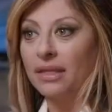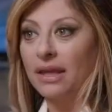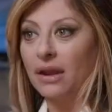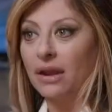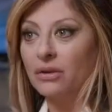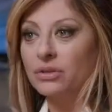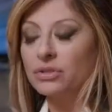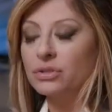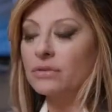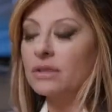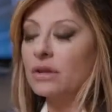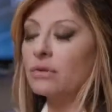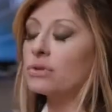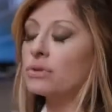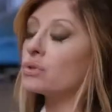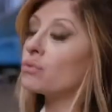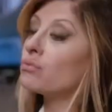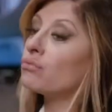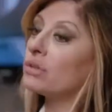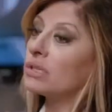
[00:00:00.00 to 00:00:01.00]
there. So there
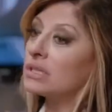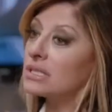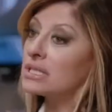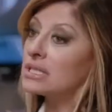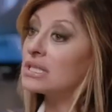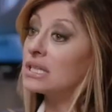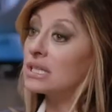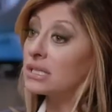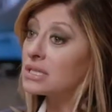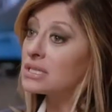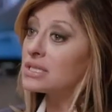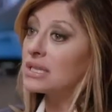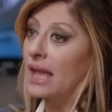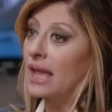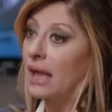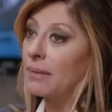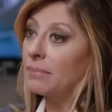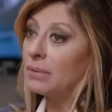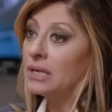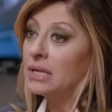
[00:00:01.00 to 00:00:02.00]
is a real skills
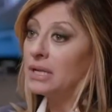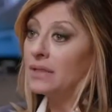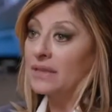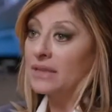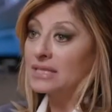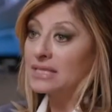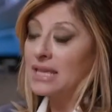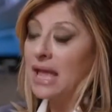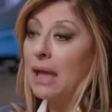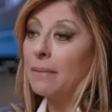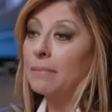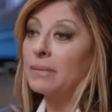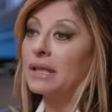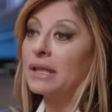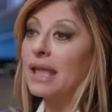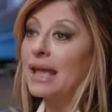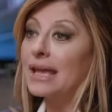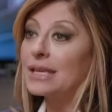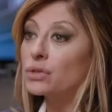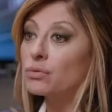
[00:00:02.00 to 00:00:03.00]
gap that's
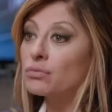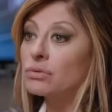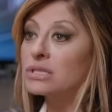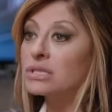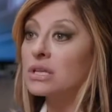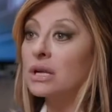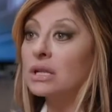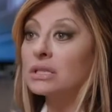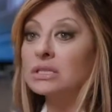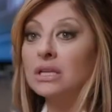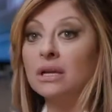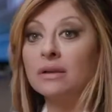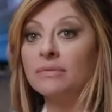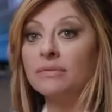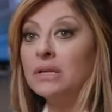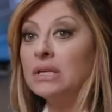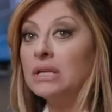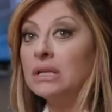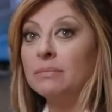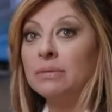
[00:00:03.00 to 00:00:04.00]
happening as a result
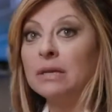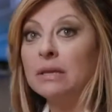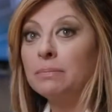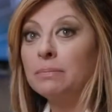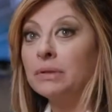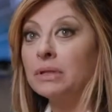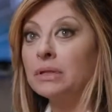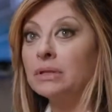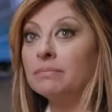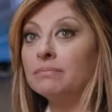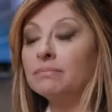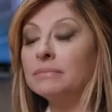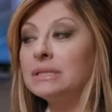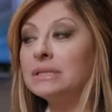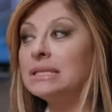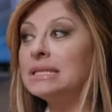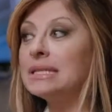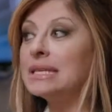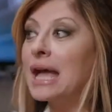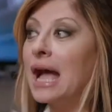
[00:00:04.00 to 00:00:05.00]
of people
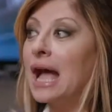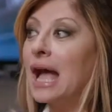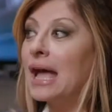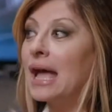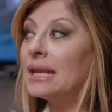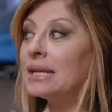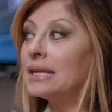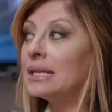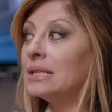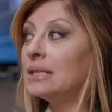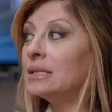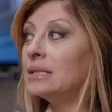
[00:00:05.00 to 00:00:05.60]
not